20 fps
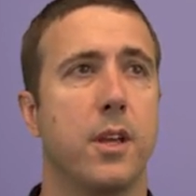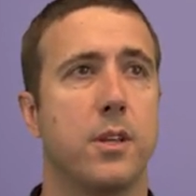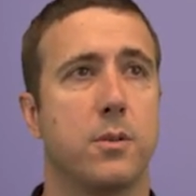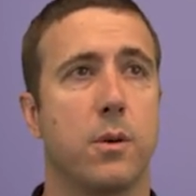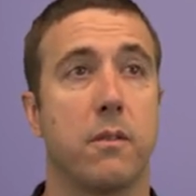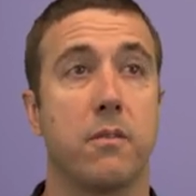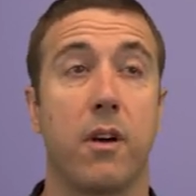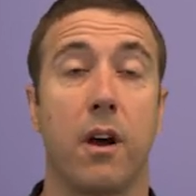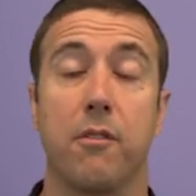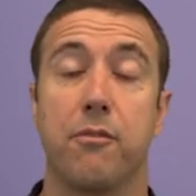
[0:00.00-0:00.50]
So
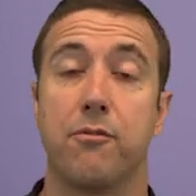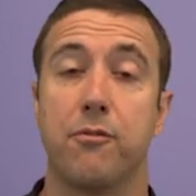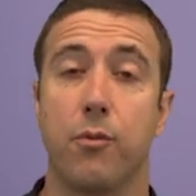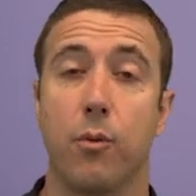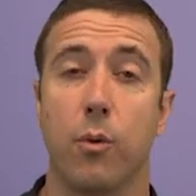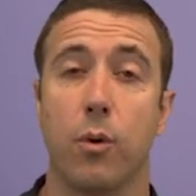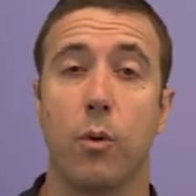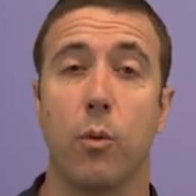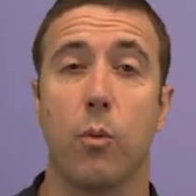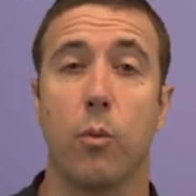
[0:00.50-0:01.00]
I've got
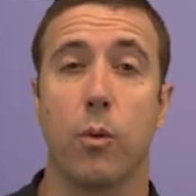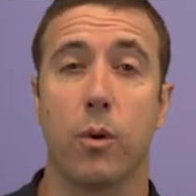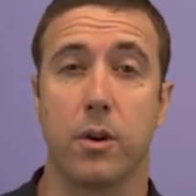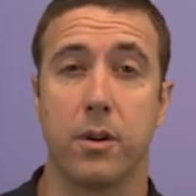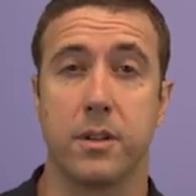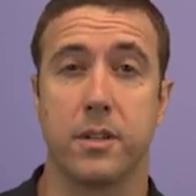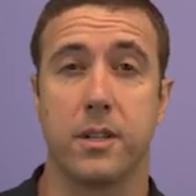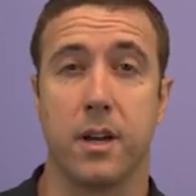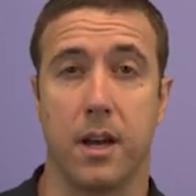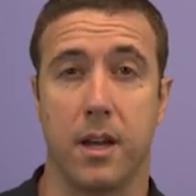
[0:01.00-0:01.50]
four
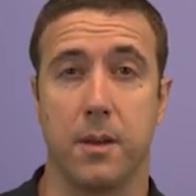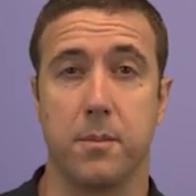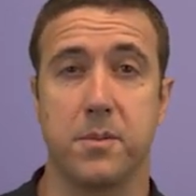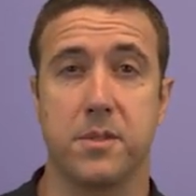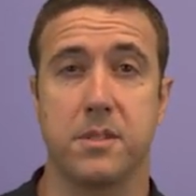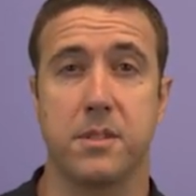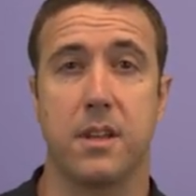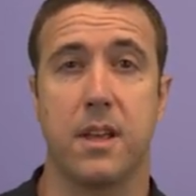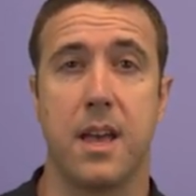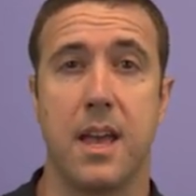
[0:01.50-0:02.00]
word
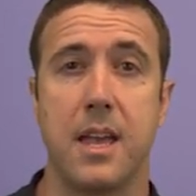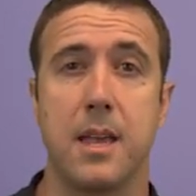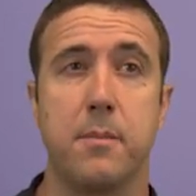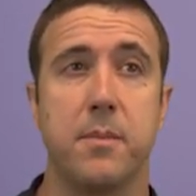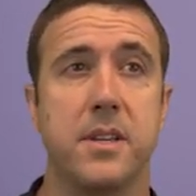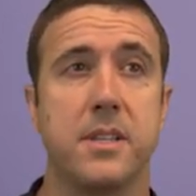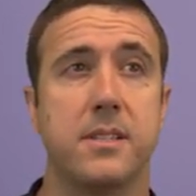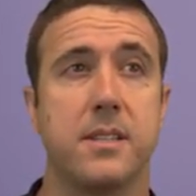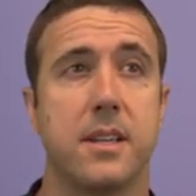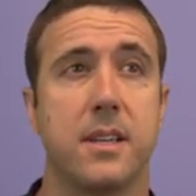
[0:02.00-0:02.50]
types, A,
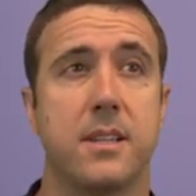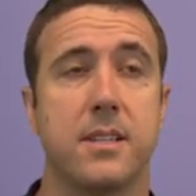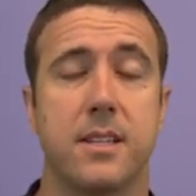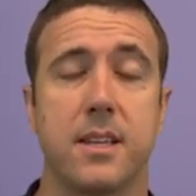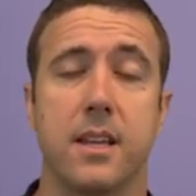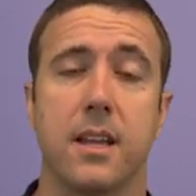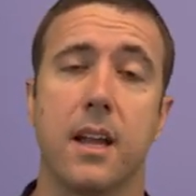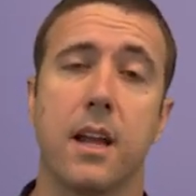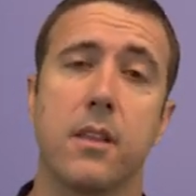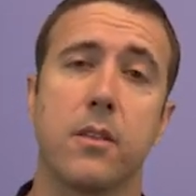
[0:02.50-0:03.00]
B, C, and
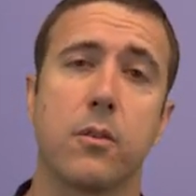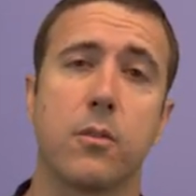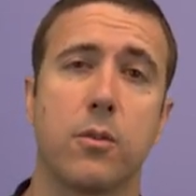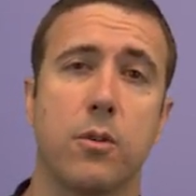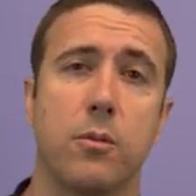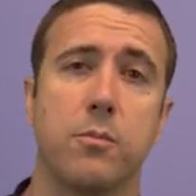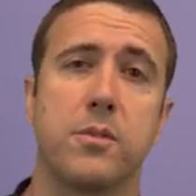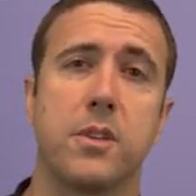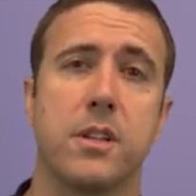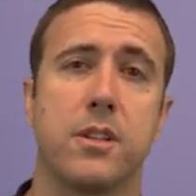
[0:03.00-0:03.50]
D, and they're
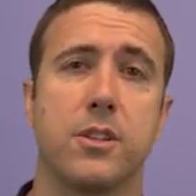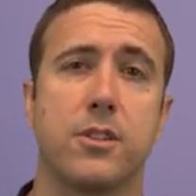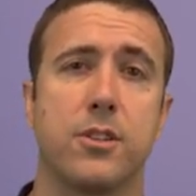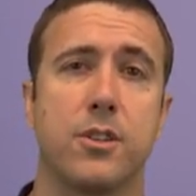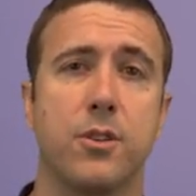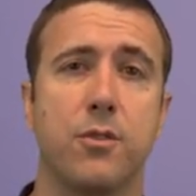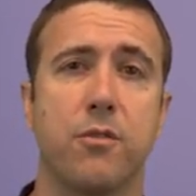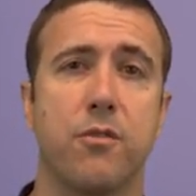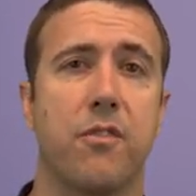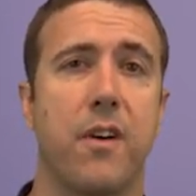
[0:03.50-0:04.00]
grouped into
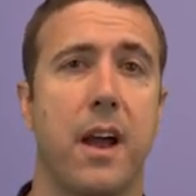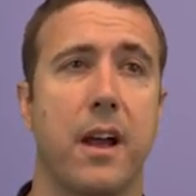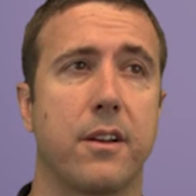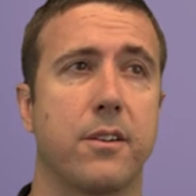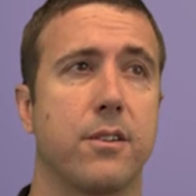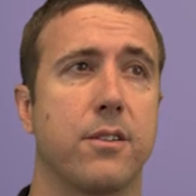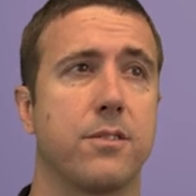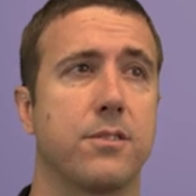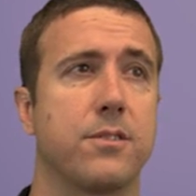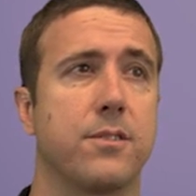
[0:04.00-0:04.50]
two
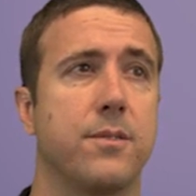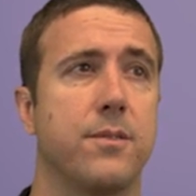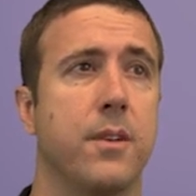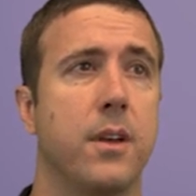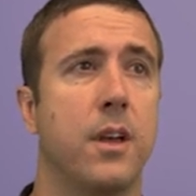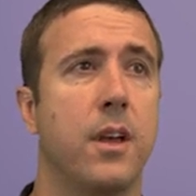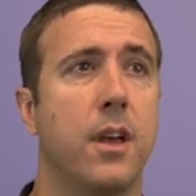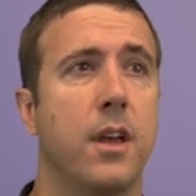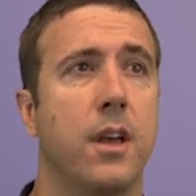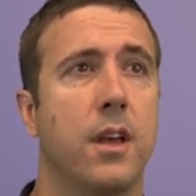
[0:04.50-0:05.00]
factors.
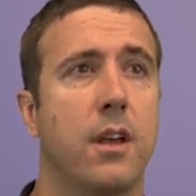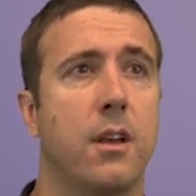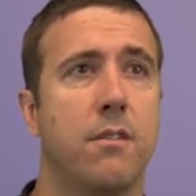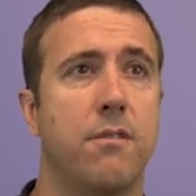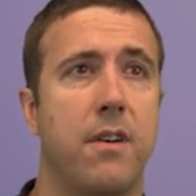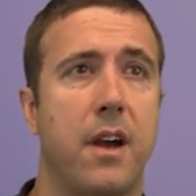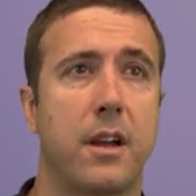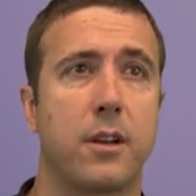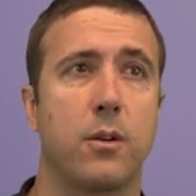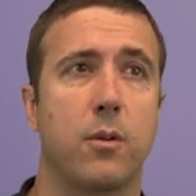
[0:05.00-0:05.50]

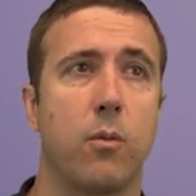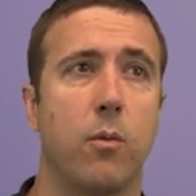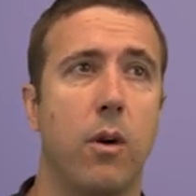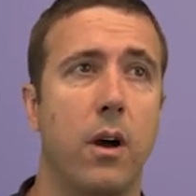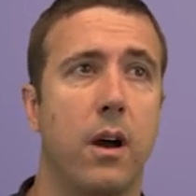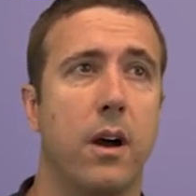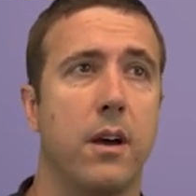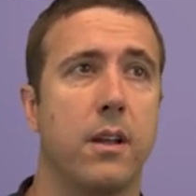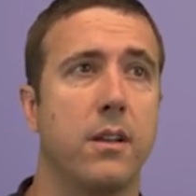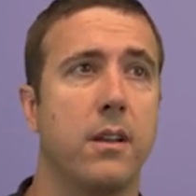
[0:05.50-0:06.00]
Factor
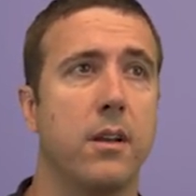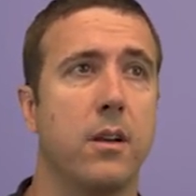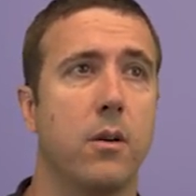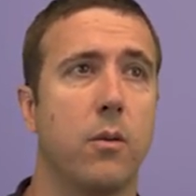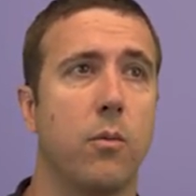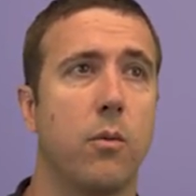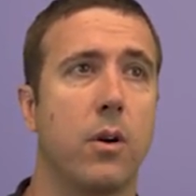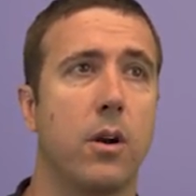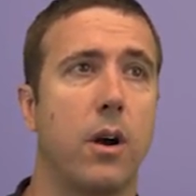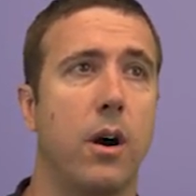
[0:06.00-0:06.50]
one
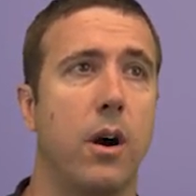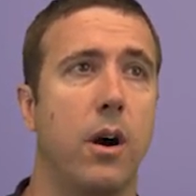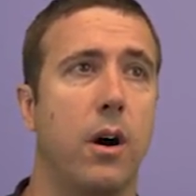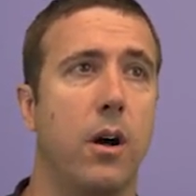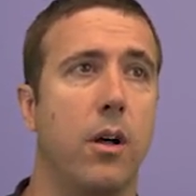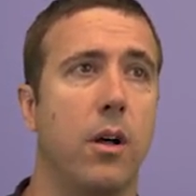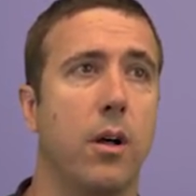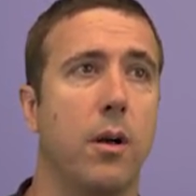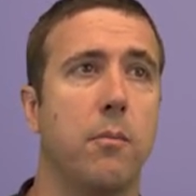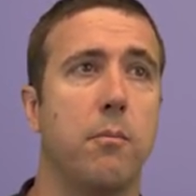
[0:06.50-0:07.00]
we'll
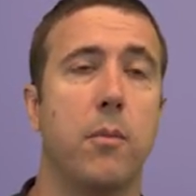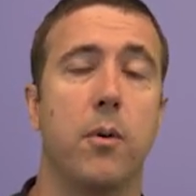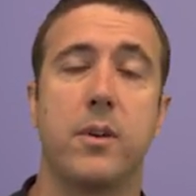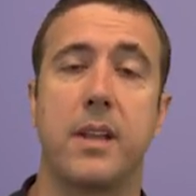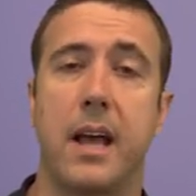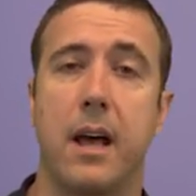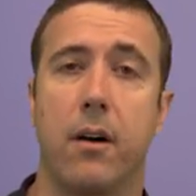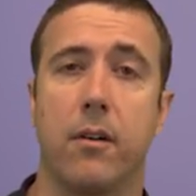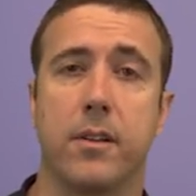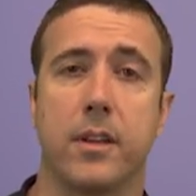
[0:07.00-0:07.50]
call
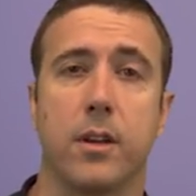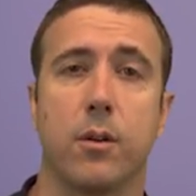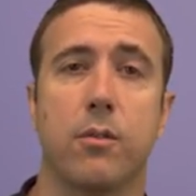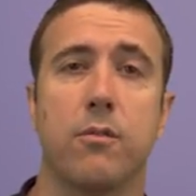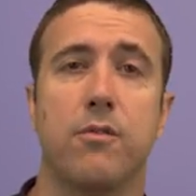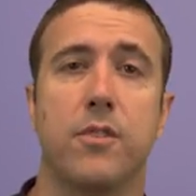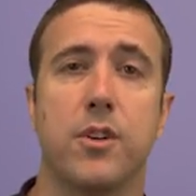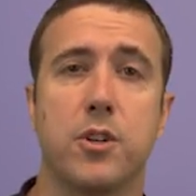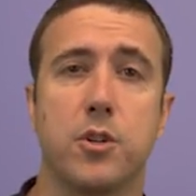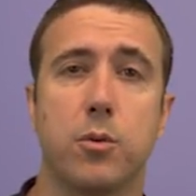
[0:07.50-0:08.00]
modality or
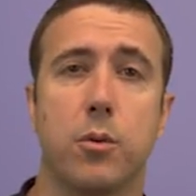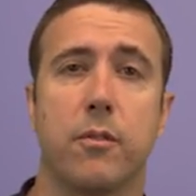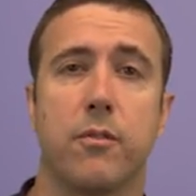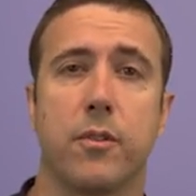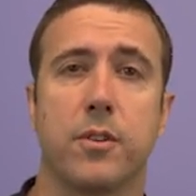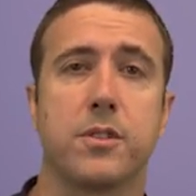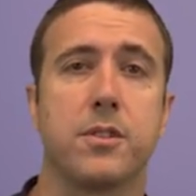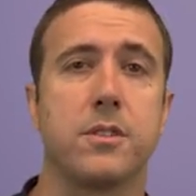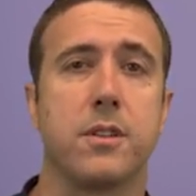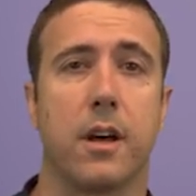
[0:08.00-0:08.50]
visual
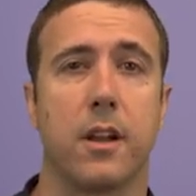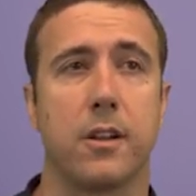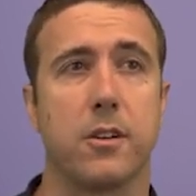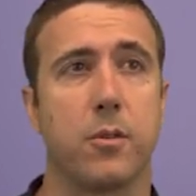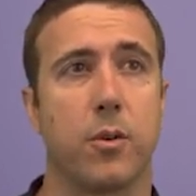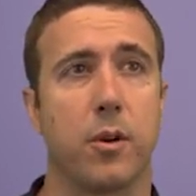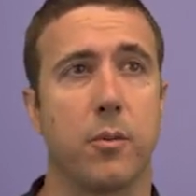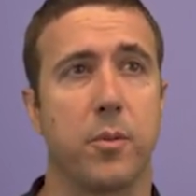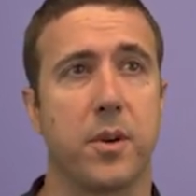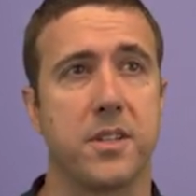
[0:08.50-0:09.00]
versus
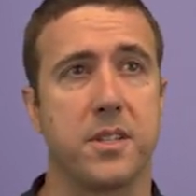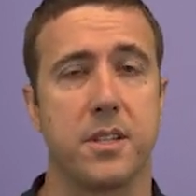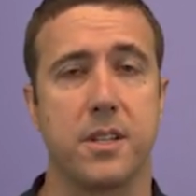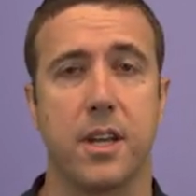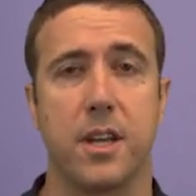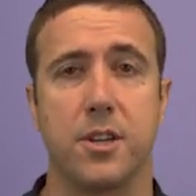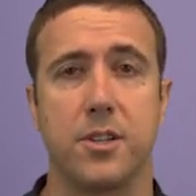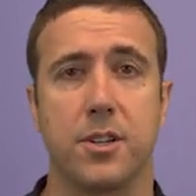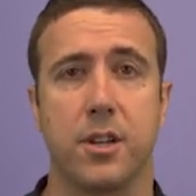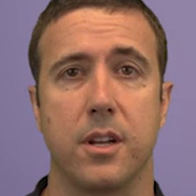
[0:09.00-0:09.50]
auditory
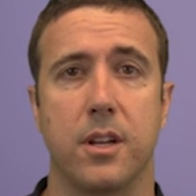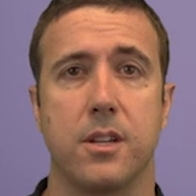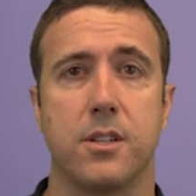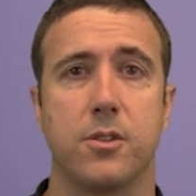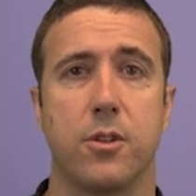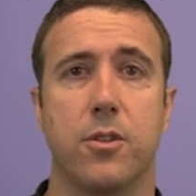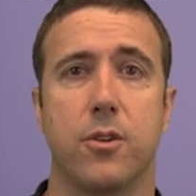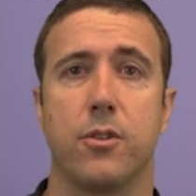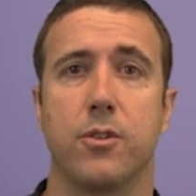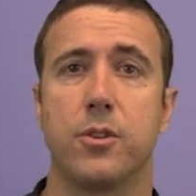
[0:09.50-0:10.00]
presentation.
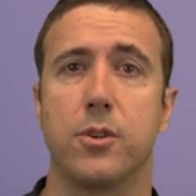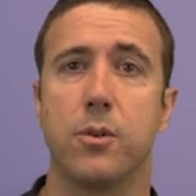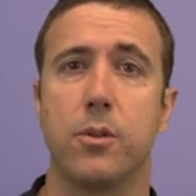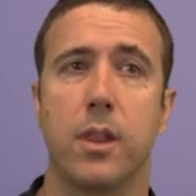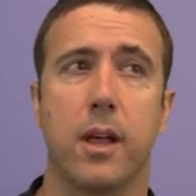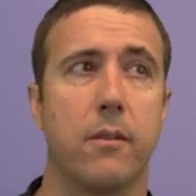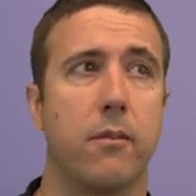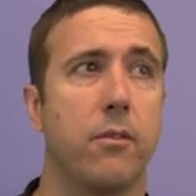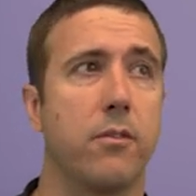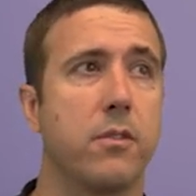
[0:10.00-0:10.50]
So there are two
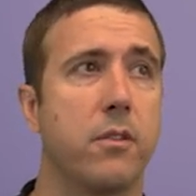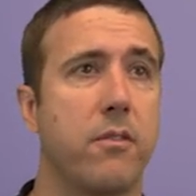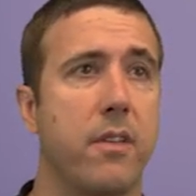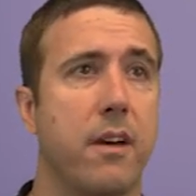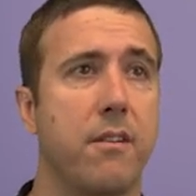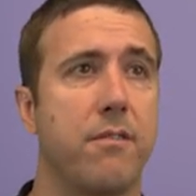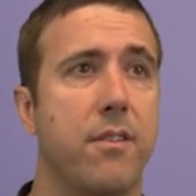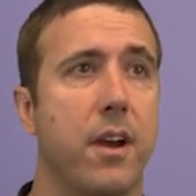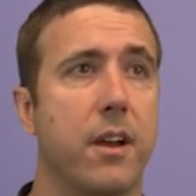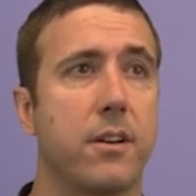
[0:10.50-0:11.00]
levels of
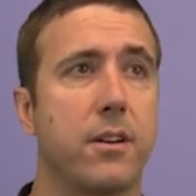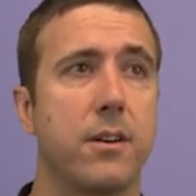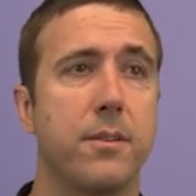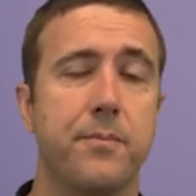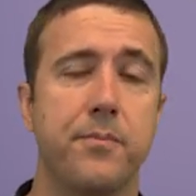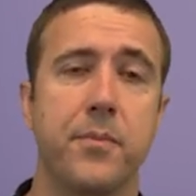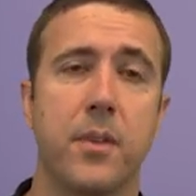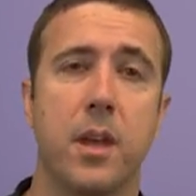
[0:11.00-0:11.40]
that factor.